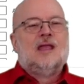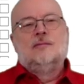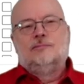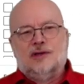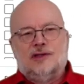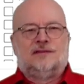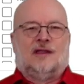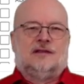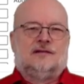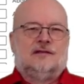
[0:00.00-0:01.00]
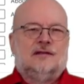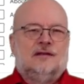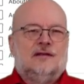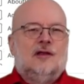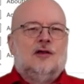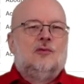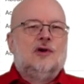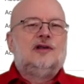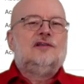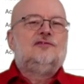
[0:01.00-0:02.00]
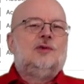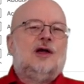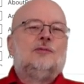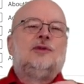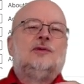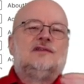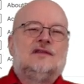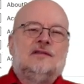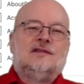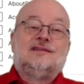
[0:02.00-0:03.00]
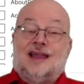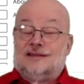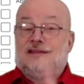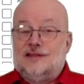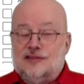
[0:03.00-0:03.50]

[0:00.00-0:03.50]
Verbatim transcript: Birth date. WordLift will help you insert the date in the